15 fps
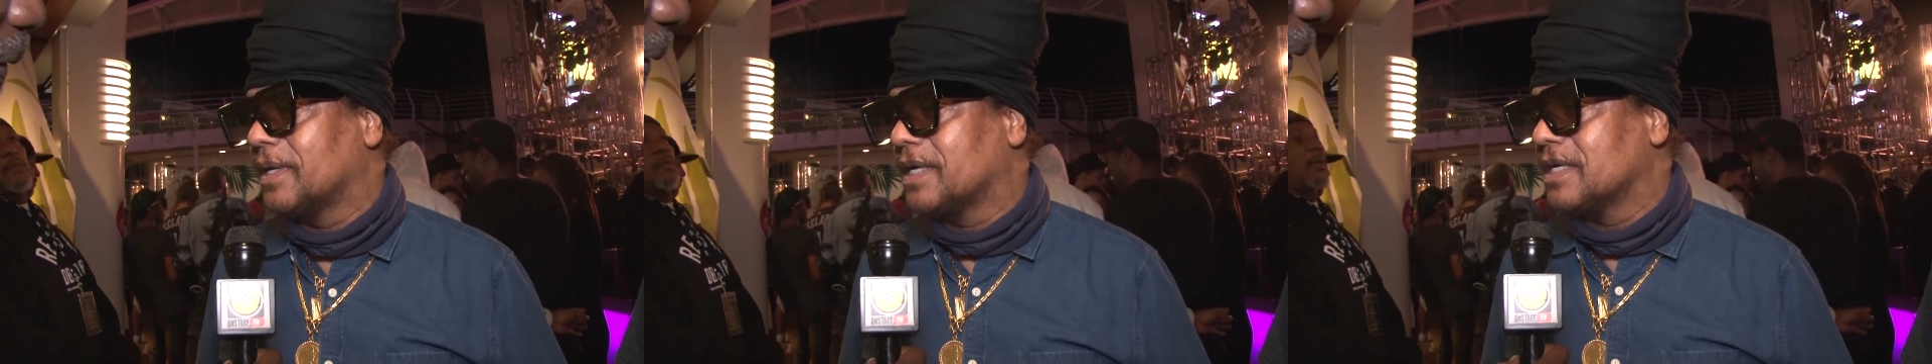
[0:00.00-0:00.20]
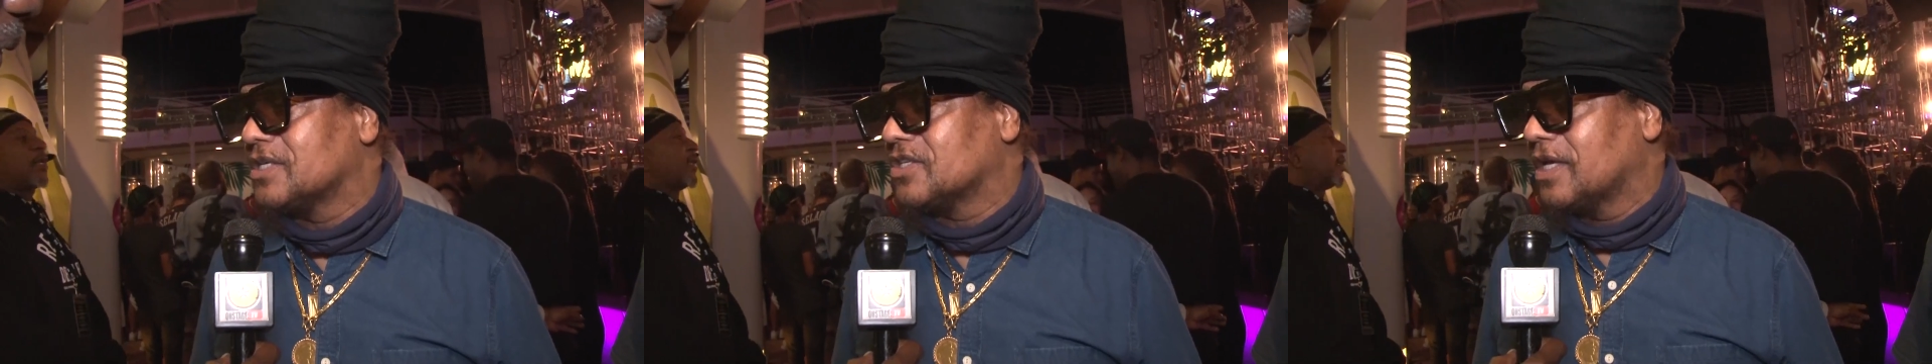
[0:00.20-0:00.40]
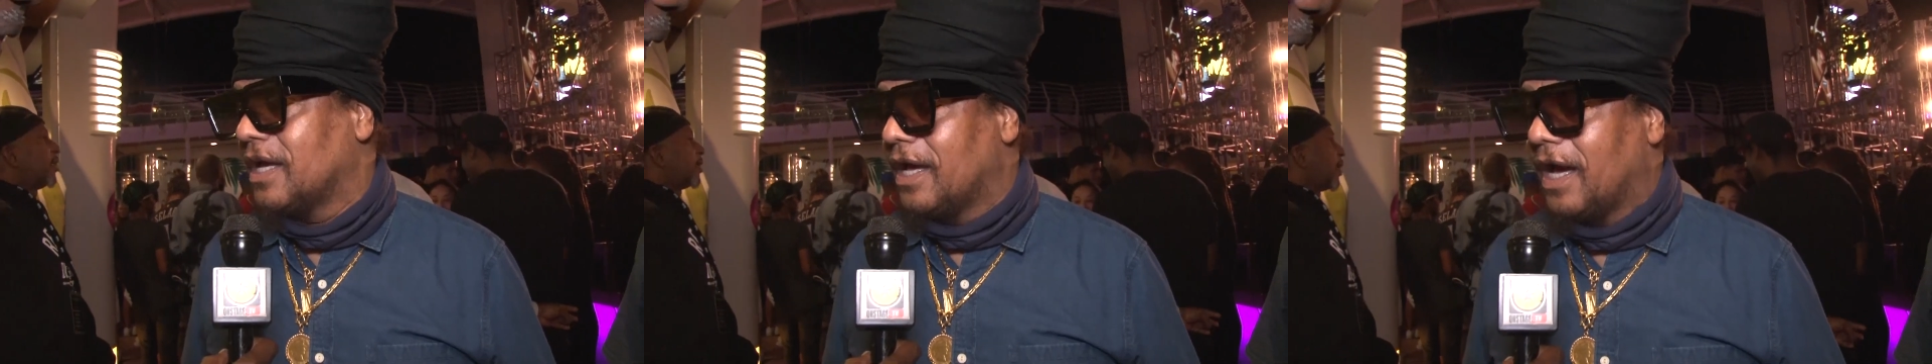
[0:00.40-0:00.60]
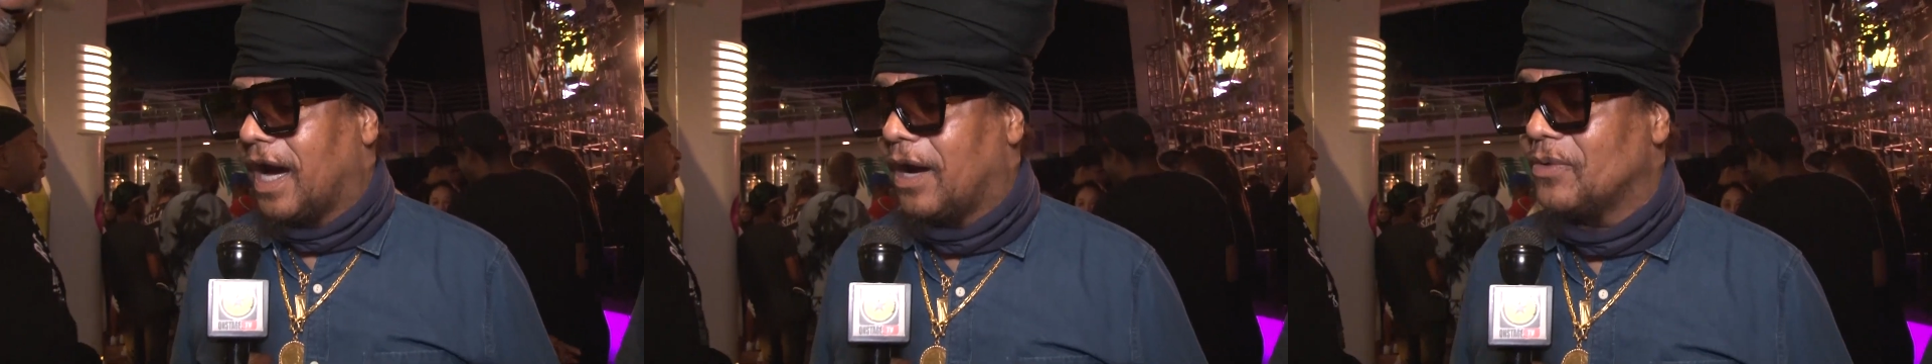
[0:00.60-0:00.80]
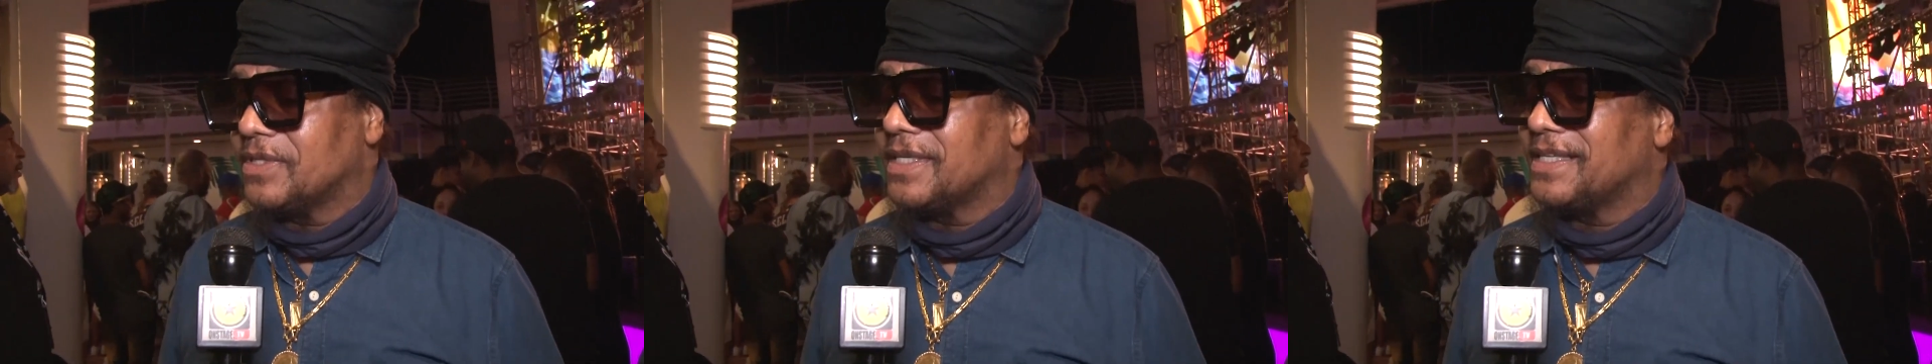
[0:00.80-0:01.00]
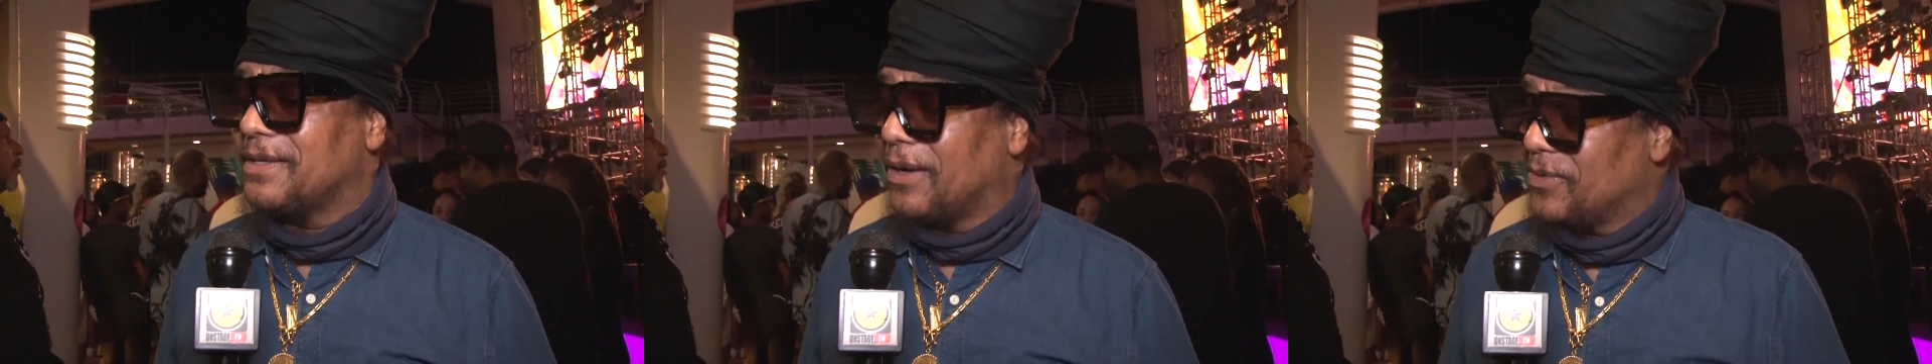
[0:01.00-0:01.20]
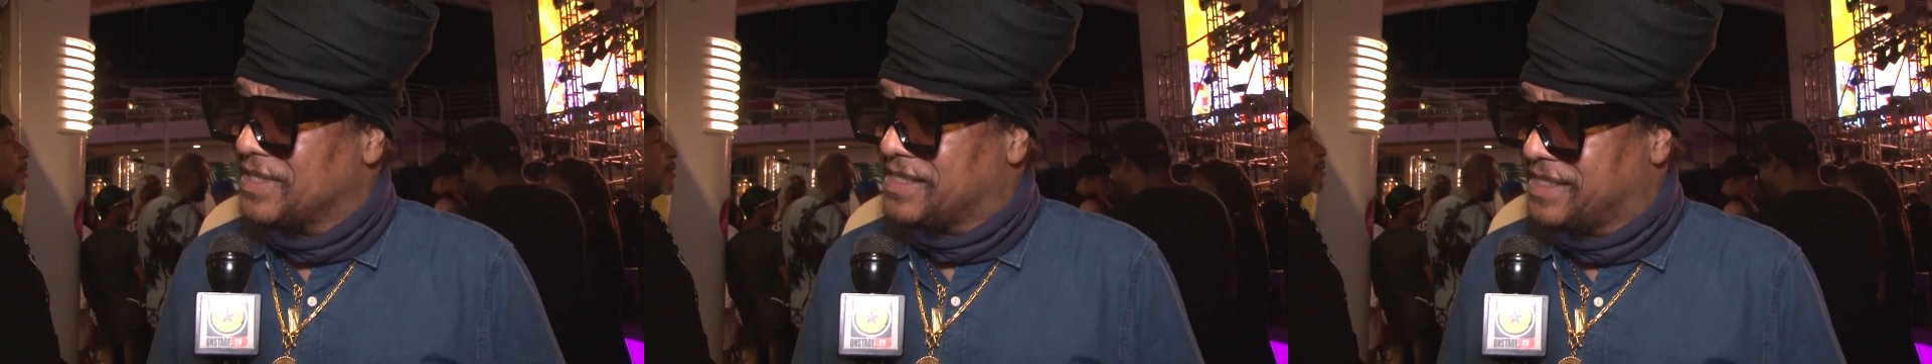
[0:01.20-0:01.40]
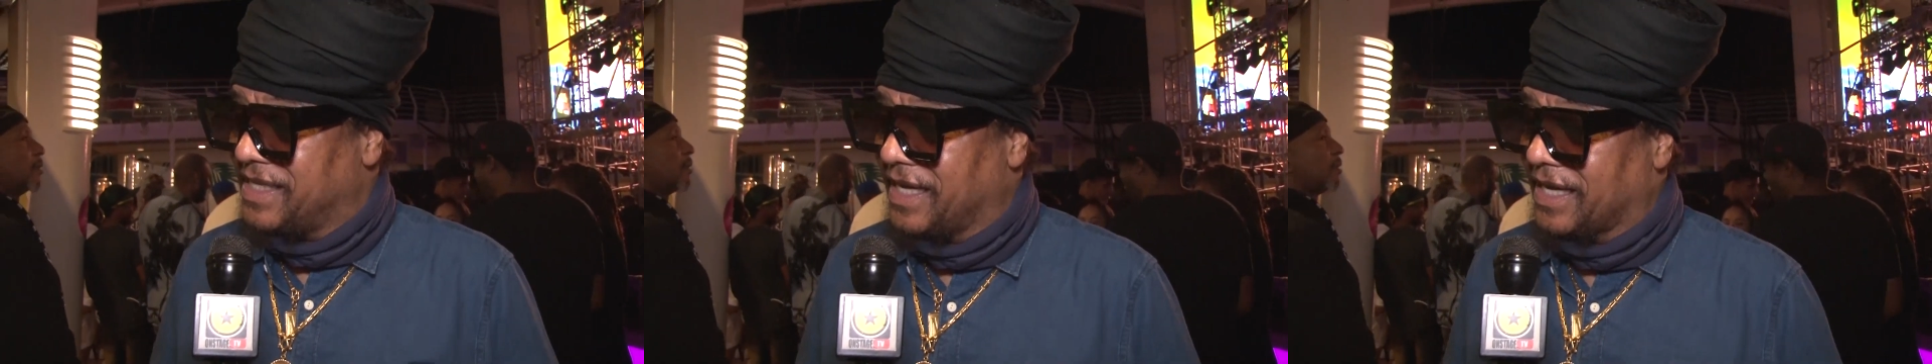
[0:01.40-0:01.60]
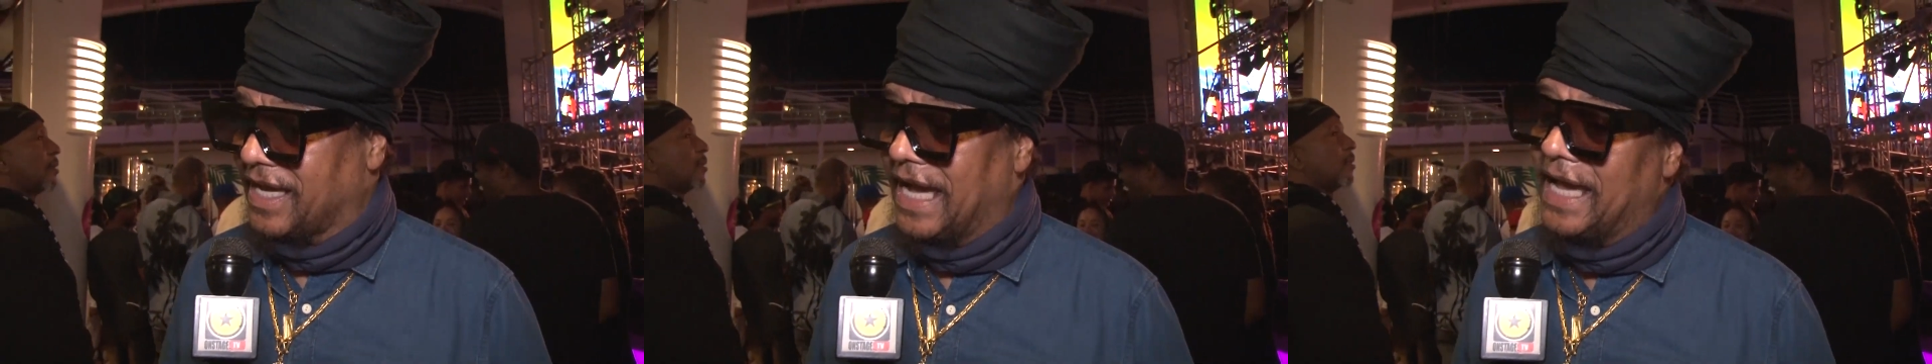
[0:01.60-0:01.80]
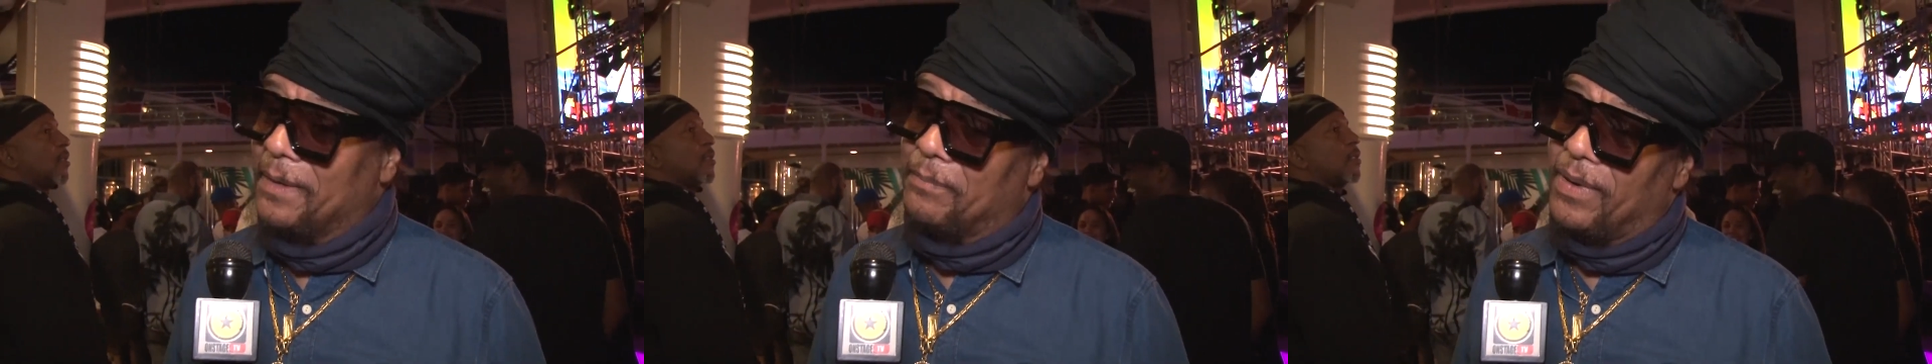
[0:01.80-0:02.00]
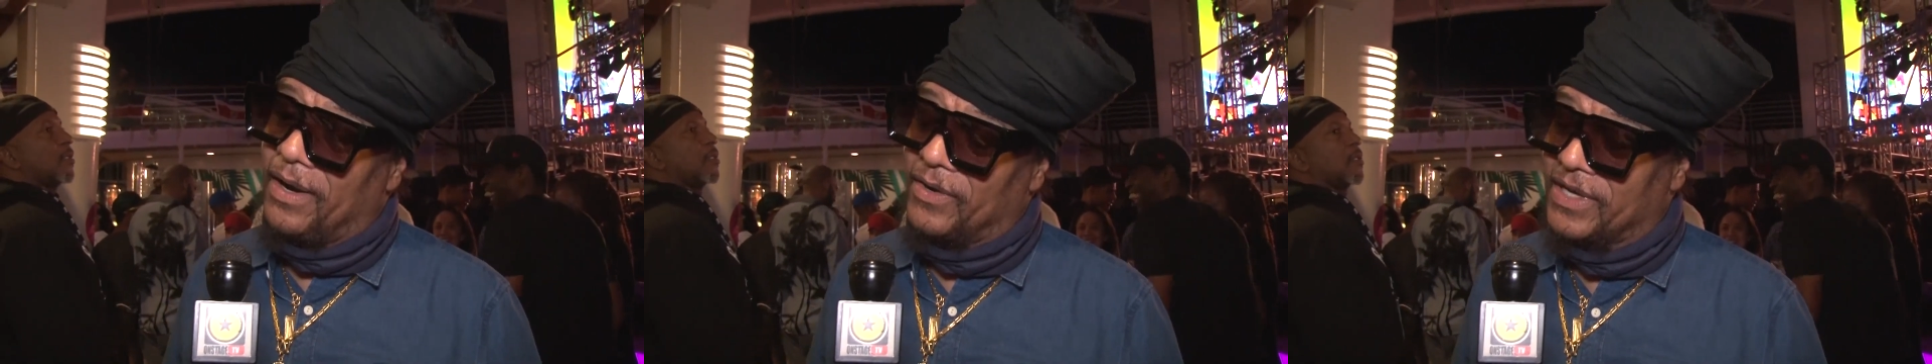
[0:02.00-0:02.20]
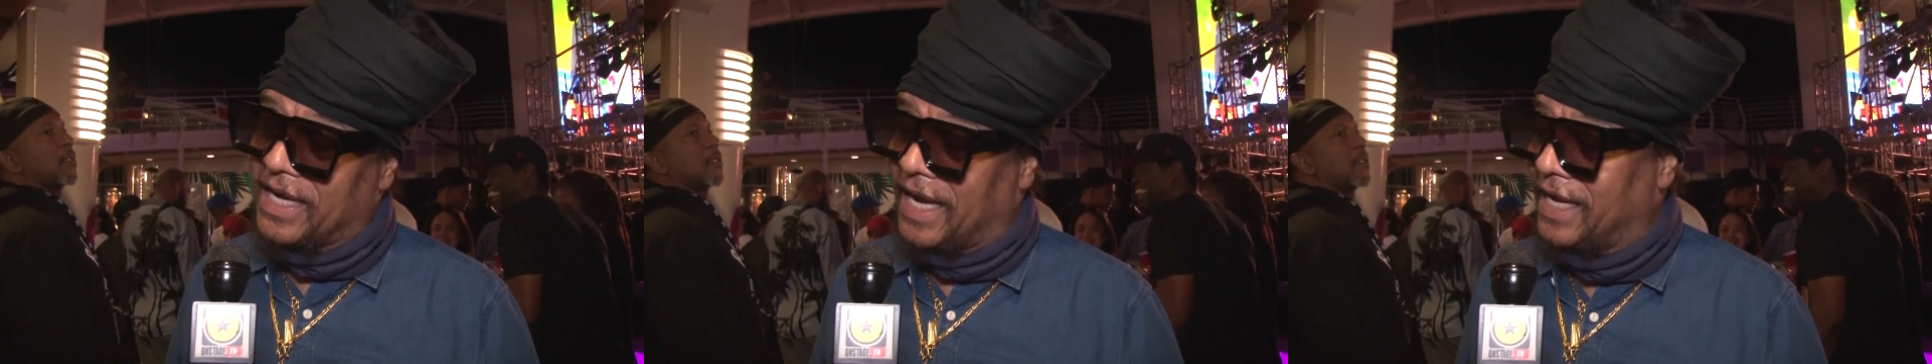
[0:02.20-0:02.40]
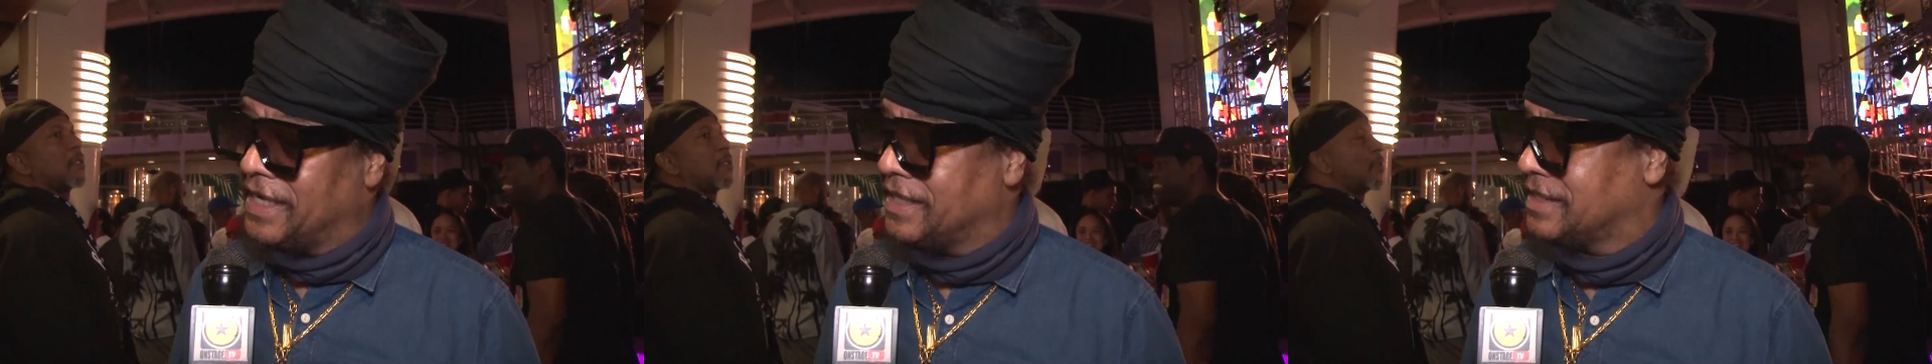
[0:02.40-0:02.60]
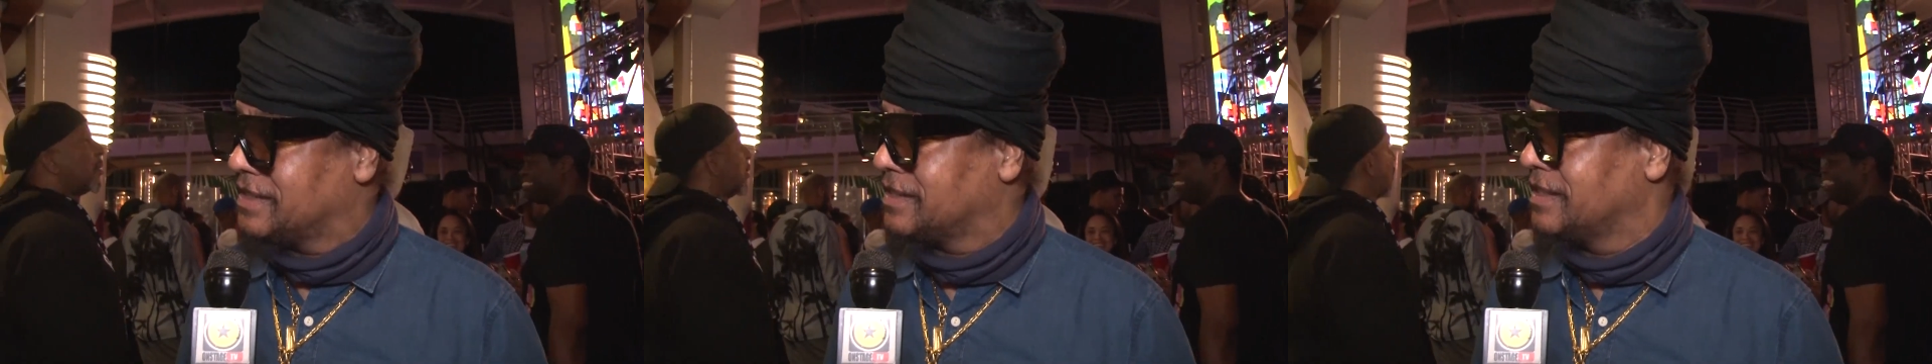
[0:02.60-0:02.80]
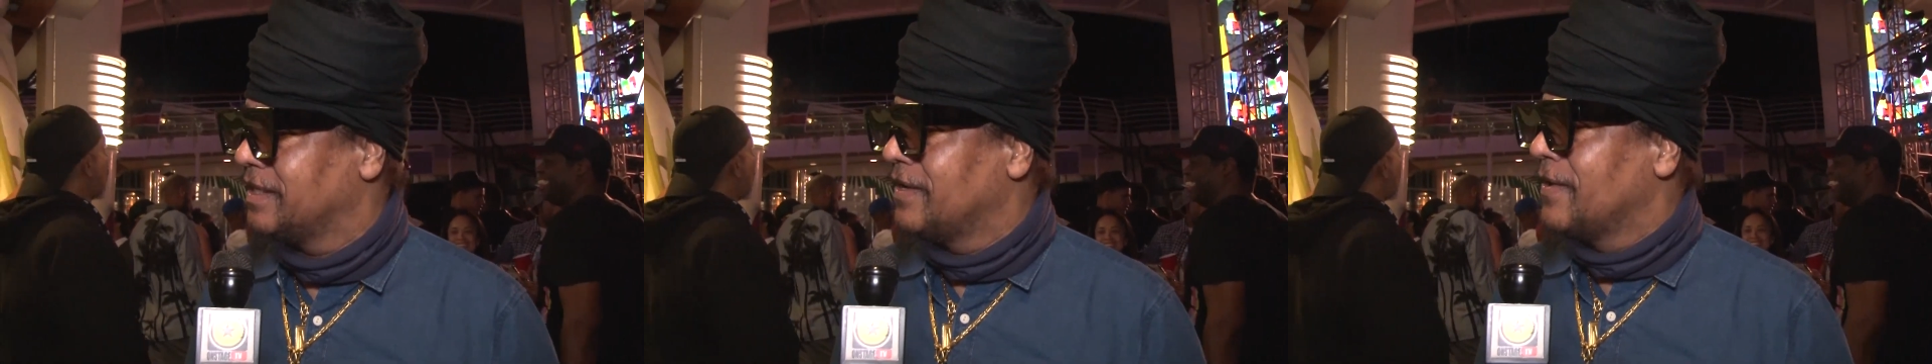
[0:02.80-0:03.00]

because I was I was sick. I had bronchitis.